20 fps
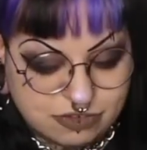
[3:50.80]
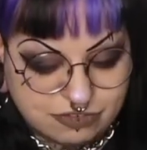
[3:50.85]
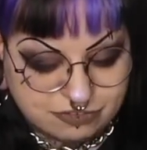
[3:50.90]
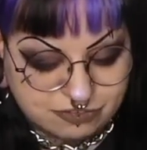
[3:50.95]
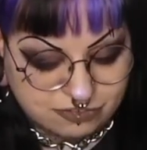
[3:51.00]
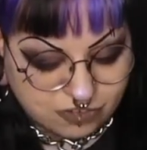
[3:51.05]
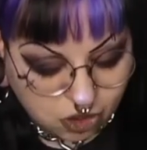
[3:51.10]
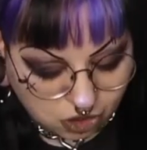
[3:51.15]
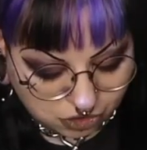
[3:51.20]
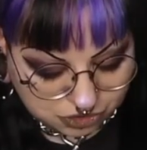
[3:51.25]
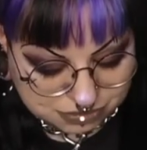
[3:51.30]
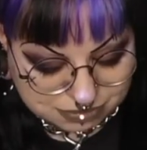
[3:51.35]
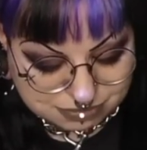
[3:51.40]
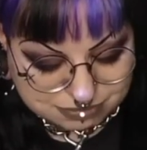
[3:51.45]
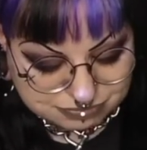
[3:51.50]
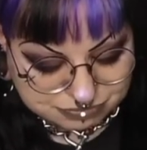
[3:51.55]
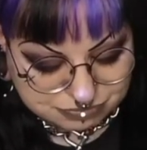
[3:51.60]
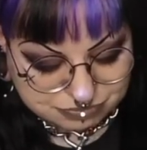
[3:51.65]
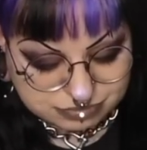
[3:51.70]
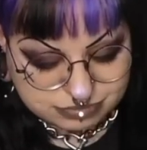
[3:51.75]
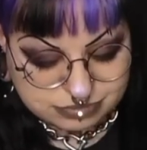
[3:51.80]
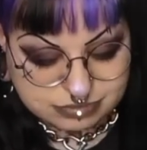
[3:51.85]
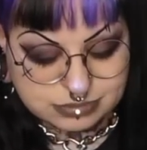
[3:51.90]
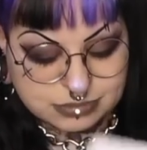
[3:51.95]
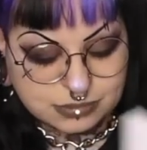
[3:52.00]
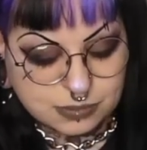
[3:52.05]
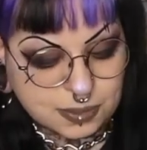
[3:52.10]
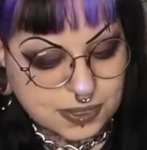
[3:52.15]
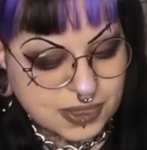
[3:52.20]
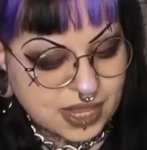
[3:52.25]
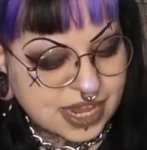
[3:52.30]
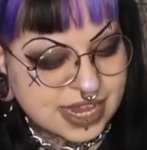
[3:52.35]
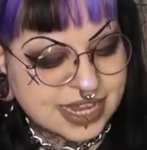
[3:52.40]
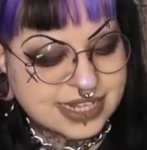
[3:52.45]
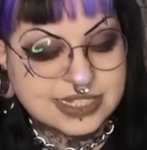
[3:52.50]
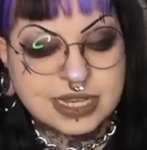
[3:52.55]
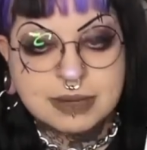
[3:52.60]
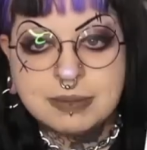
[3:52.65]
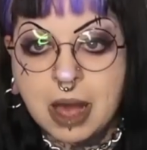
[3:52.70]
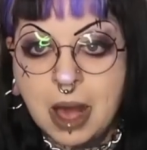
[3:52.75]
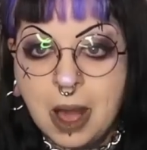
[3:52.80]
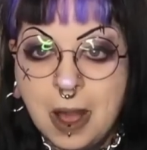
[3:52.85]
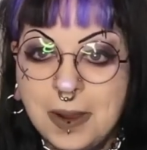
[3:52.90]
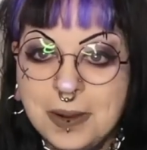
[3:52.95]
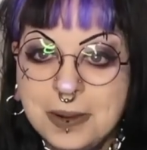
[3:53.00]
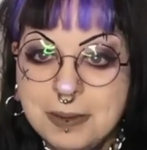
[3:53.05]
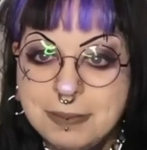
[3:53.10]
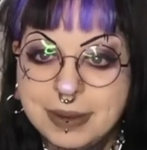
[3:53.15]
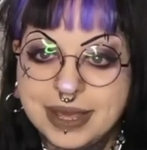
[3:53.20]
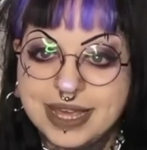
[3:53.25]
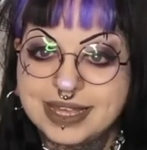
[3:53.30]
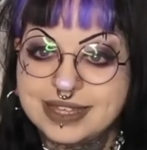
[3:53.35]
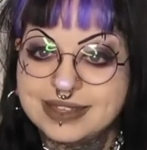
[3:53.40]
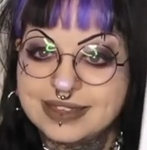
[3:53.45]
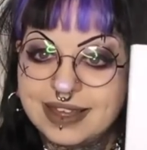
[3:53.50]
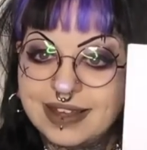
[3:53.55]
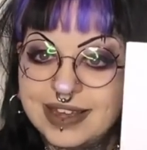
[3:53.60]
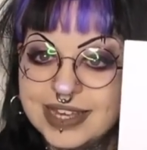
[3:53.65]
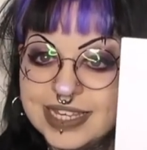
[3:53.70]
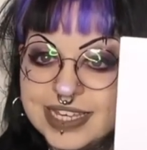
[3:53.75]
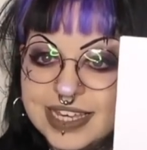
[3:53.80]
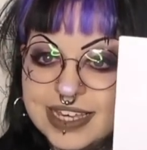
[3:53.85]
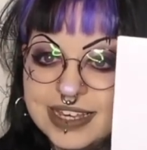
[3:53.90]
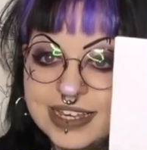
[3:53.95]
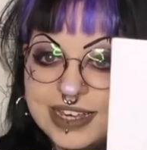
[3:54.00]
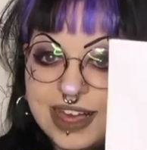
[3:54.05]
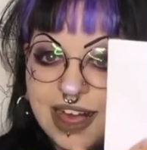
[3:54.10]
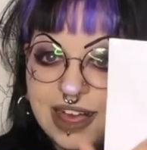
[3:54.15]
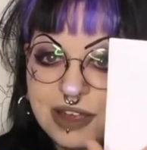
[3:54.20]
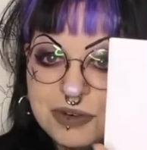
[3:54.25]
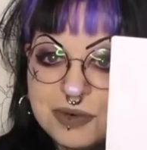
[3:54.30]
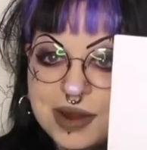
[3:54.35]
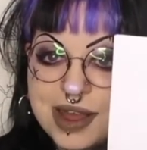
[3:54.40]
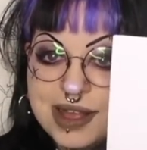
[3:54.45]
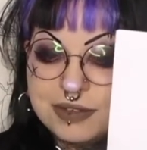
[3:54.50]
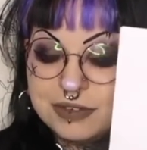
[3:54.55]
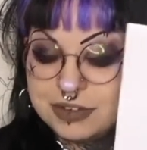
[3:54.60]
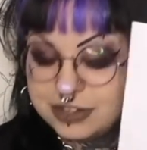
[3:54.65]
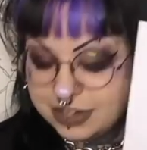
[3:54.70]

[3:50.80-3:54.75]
of font is I'm hoping that I can cut round